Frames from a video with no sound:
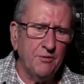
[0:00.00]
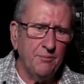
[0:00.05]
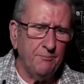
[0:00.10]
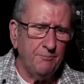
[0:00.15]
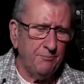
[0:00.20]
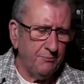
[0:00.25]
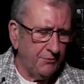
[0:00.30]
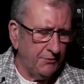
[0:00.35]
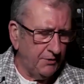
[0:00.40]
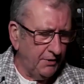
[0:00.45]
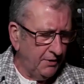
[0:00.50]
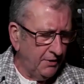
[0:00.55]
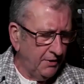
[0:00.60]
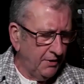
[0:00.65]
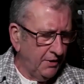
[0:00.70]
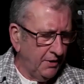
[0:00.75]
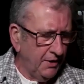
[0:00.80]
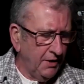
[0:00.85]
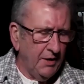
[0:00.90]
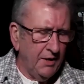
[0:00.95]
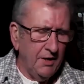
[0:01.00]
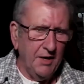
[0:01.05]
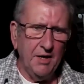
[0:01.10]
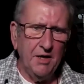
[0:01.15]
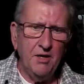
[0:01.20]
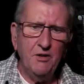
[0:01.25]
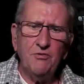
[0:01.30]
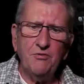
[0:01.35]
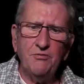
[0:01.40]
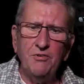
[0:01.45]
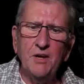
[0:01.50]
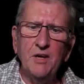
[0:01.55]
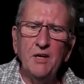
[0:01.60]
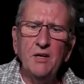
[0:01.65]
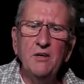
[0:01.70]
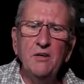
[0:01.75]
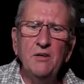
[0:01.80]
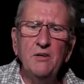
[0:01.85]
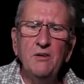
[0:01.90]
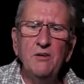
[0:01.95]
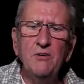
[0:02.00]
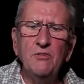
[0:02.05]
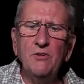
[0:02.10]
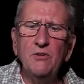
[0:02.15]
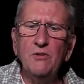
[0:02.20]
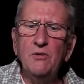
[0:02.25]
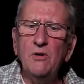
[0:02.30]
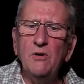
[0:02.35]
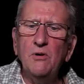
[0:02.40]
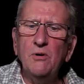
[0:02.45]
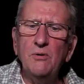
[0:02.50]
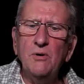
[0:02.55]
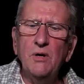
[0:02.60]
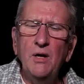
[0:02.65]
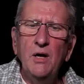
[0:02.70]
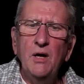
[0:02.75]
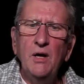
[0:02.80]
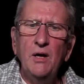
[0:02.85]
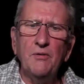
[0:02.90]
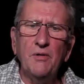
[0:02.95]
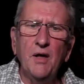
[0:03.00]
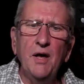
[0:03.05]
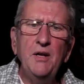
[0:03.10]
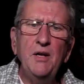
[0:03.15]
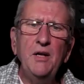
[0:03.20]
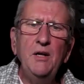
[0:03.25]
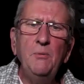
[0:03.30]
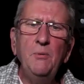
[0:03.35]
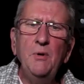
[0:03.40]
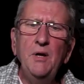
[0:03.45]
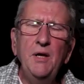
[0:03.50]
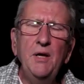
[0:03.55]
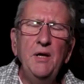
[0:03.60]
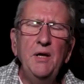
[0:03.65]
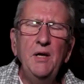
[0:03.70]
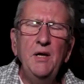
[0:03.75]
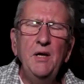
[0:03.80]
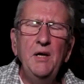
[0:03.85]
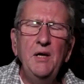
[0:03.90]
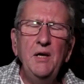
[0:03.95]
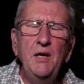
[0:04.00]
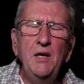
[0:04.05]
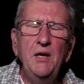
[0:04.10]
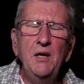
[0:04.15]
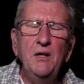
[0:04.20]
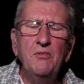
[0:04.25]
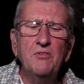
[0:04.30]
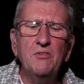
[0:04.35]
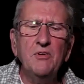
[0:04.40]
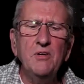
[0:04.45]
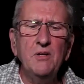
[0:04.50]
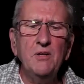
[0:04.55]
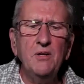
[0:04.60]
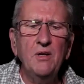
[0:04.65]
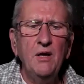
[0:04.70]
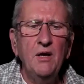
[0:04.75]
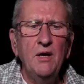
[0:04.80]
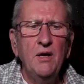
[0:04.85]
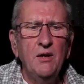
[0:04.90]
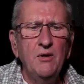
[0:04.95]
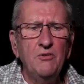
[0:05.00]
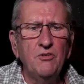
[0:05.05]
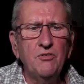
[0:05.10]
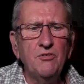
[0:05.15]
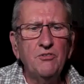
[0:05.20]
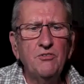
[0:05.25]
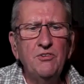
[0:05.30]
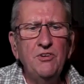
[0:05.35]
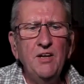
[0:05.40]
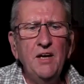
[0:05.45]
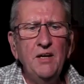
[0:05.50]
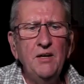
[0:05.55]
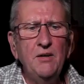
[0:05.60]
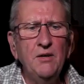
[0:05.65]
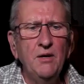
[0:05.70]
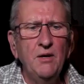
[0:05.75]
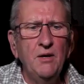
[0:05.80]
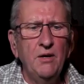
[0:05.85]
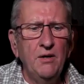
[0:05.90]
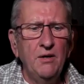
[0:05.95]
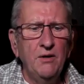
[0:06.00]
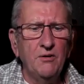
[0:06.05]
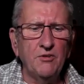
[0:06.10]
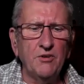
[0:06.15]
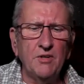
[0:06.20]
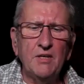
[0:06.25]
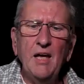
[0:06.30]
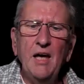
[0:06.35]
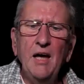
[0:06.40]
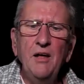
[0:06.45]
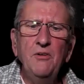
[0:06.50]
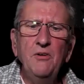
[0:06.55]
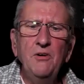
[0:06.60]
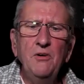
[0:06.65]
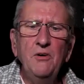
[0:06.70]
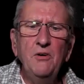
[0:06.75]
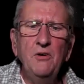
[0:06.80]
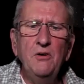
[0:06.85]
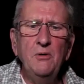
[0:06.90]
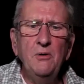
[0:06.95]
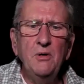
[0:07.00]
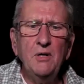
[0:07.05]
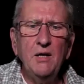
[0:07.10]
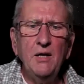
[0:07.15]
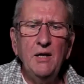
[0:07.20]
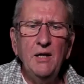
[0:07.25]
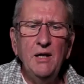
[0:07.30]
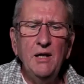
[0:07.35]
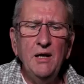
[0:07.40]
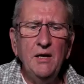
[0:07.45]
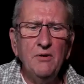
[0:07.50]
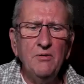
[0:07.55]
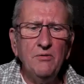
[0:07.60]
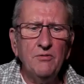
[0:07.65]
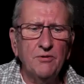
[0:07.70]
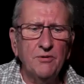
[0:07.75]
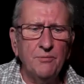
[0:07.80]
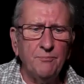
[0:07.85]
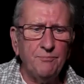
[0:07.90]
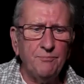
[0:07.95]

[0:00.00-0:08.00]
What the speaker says: In his fingers a note that he'd written just said, together at last.